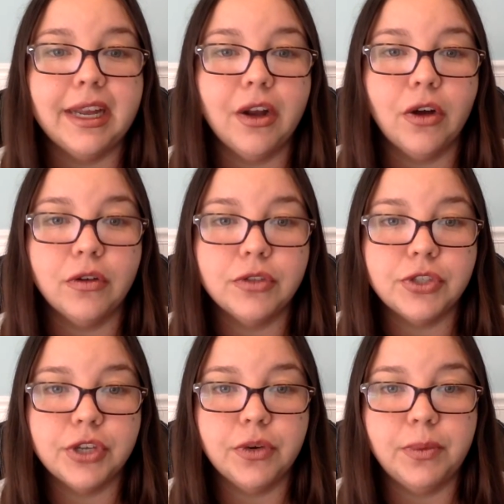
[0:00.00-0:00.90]
It can
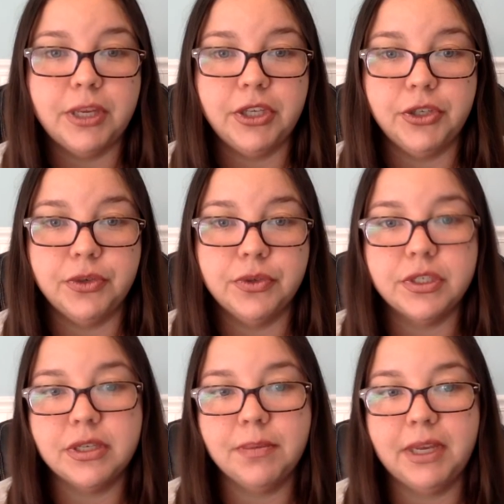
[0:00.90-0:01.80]
also be
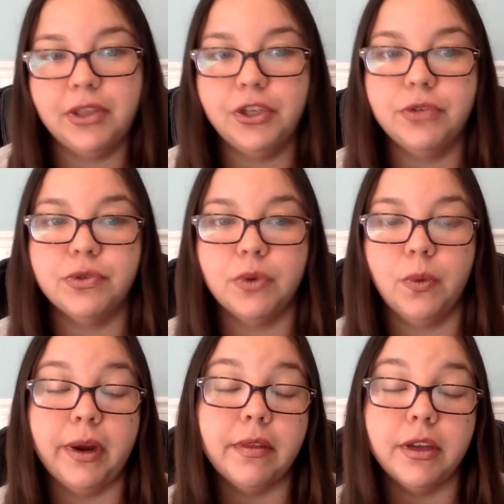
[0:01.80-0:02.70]
used to make the
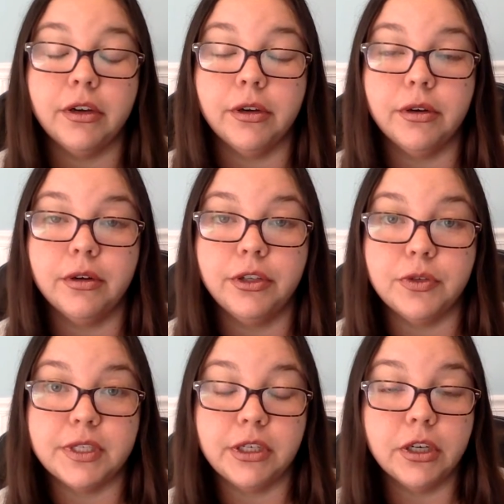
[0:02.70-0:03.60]
user aware that you're
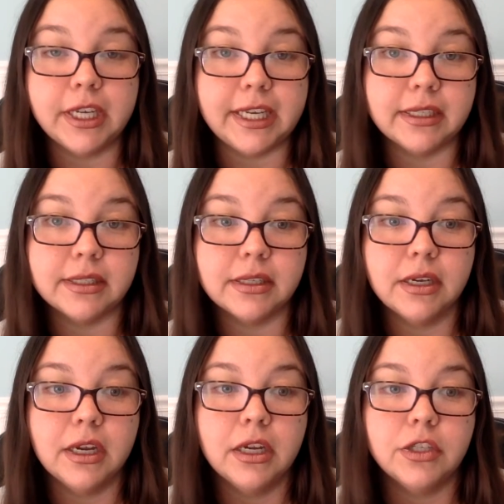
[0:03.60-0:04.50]
using cookies.
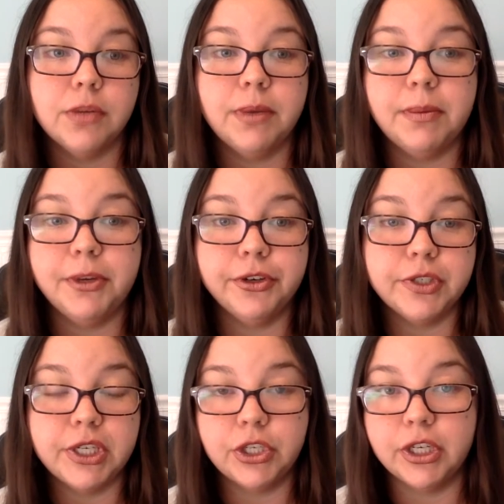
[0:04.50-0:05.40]
So maybe
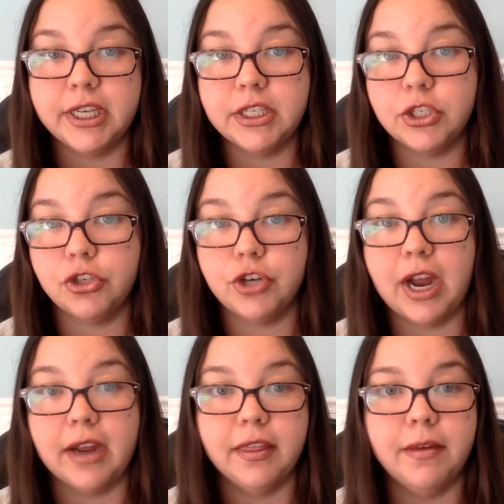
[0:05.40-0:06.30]
you're using cookies to
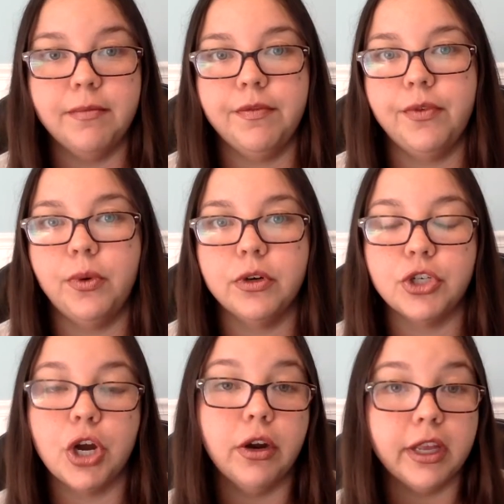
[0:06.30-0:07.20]
track them
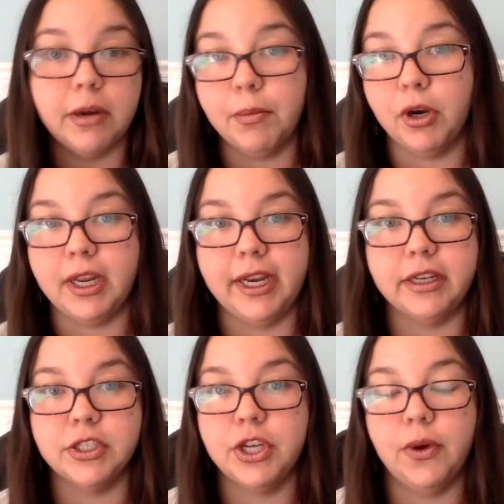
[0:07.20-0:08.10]
for targeted
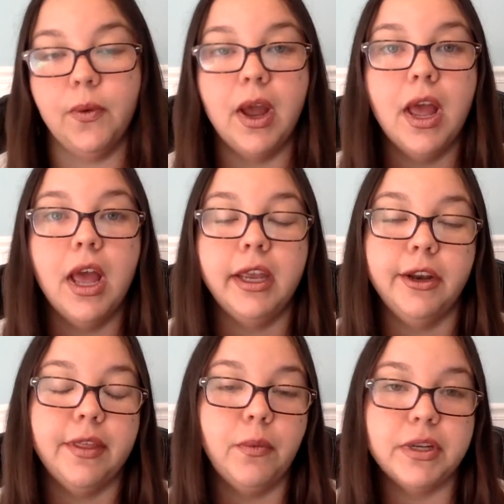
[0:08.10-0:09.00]
marketing. So,
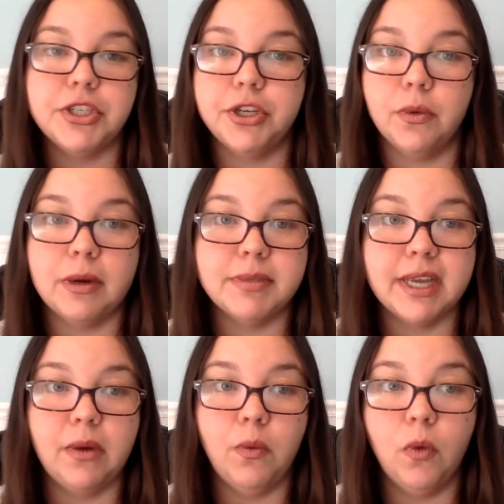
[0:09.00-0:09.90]
they went to your
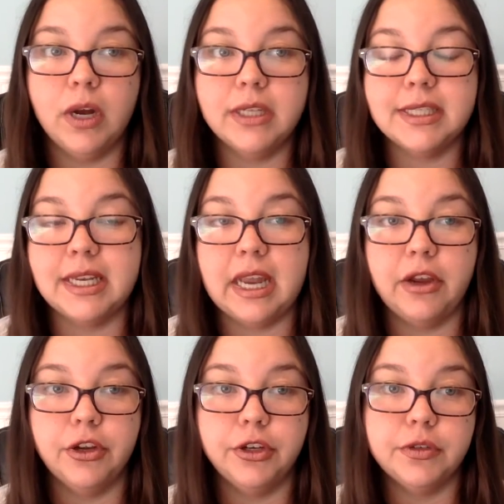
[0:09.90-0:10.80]
website once and
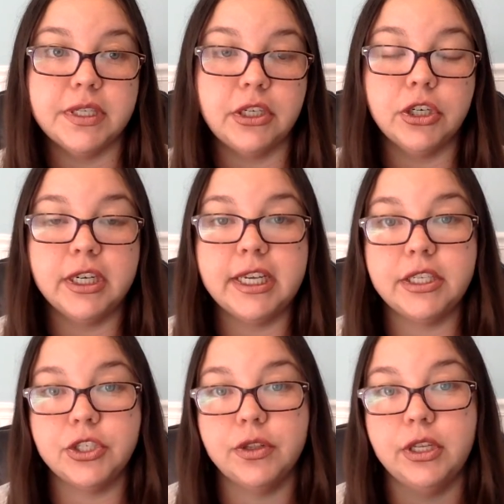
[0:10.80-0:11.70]
now you're using
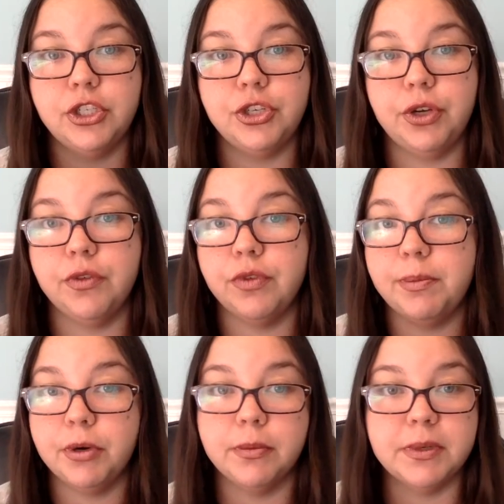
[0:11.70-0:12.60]
cookies so that you
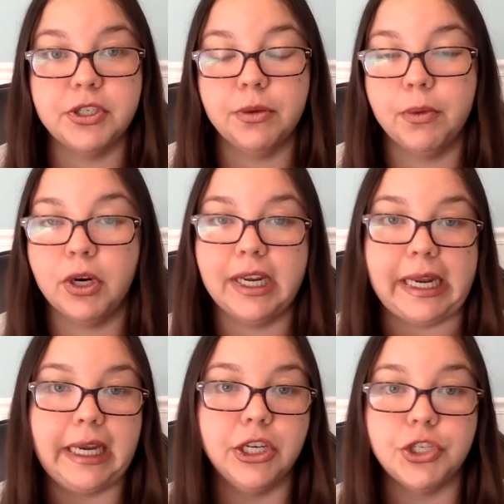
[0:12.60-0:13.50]
can repurpose your
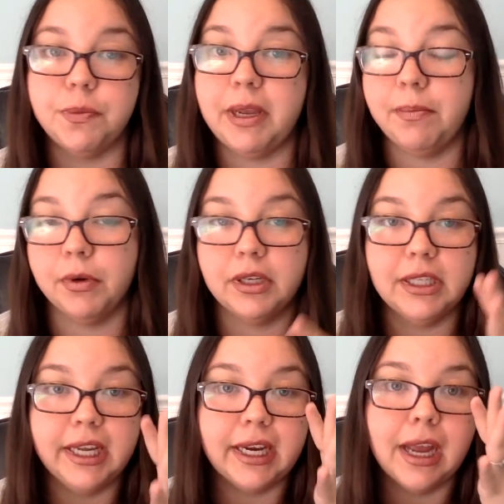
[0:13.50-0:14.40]
marketing and do
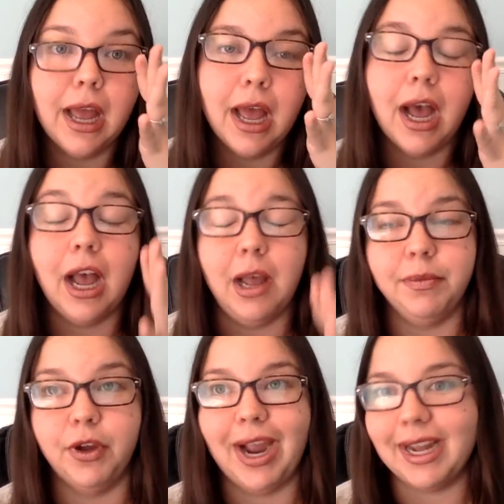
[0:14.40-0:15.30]
pay-per-click.
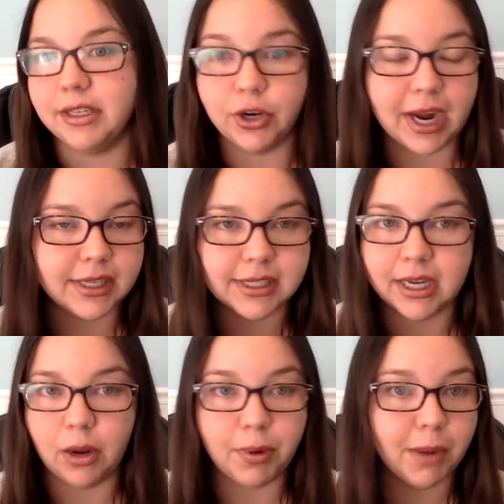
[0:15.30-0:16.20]
Your
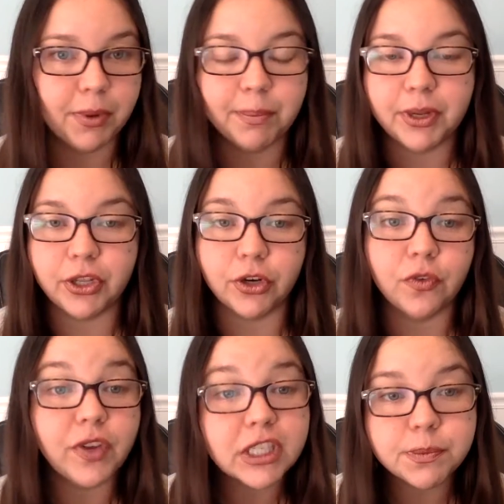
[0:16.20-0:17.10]
ads can now pop up in
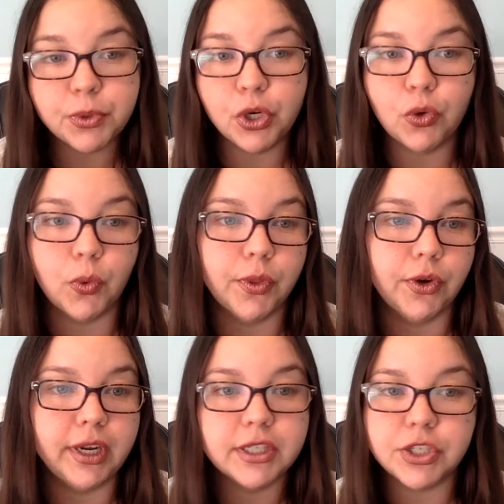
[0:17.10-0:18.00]
their Facebook
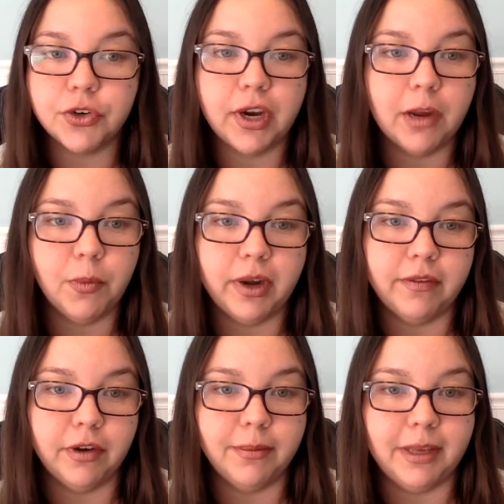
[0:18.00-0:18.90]
or their Instagram,
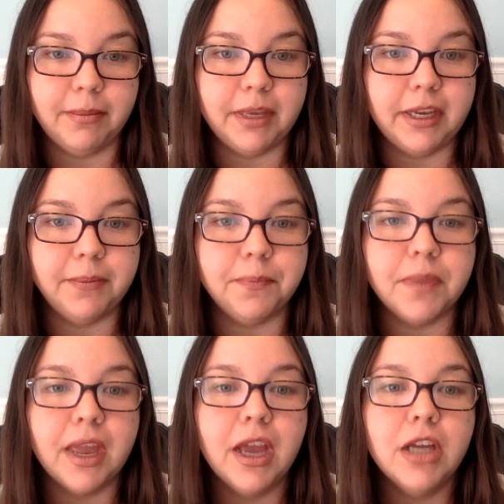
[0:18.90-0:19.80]
whatever it may
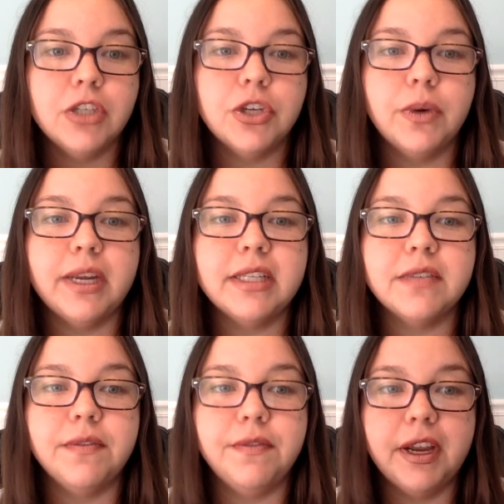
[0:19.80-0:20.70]
be. So
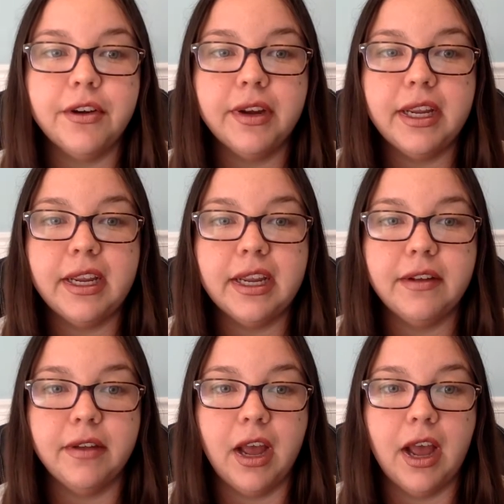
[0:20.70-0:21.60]
it's
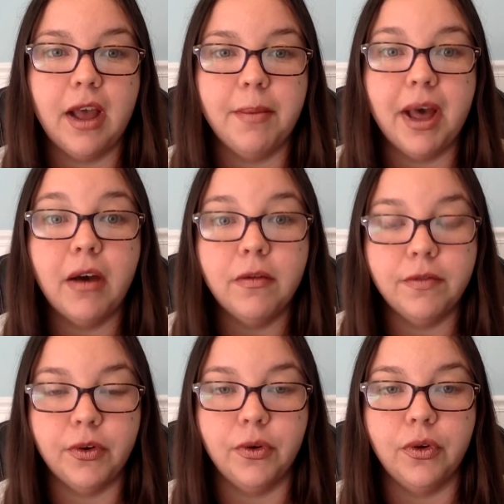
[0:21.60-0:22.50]
very
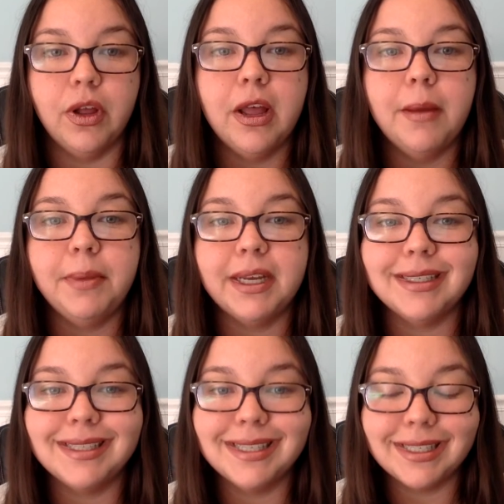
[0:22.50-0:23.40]
helpful
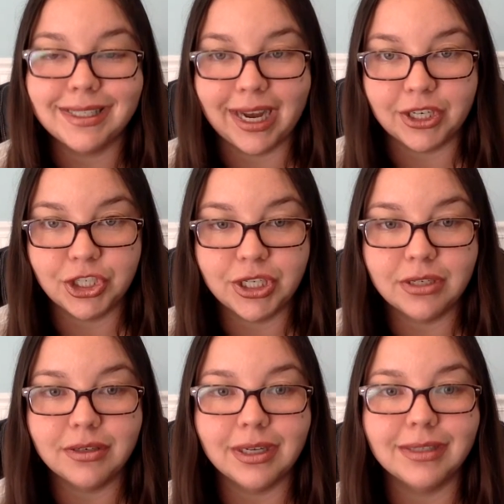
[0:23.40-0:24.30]
because this
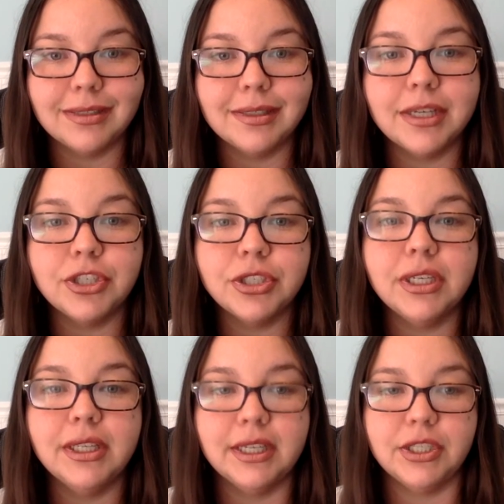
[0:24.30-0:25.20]
section
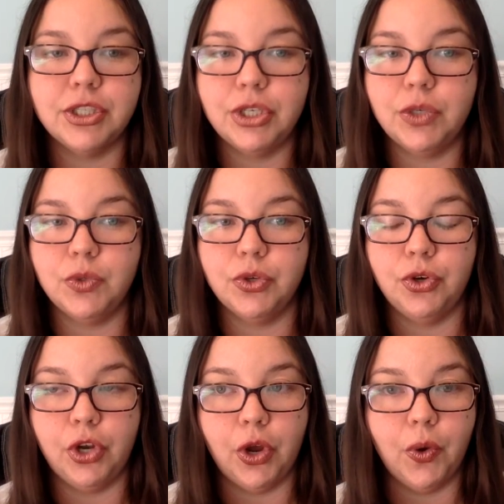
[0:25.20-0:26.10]
essentially lets the
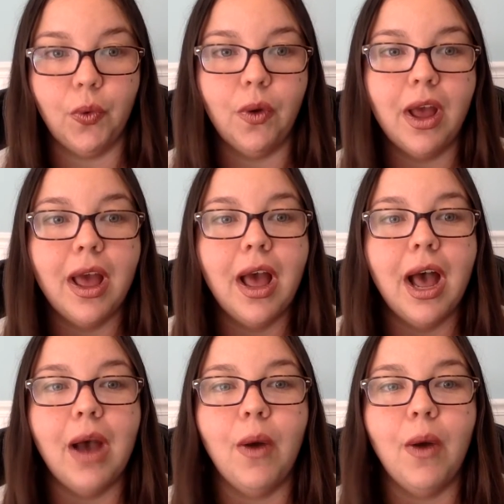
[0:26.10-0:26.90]
user know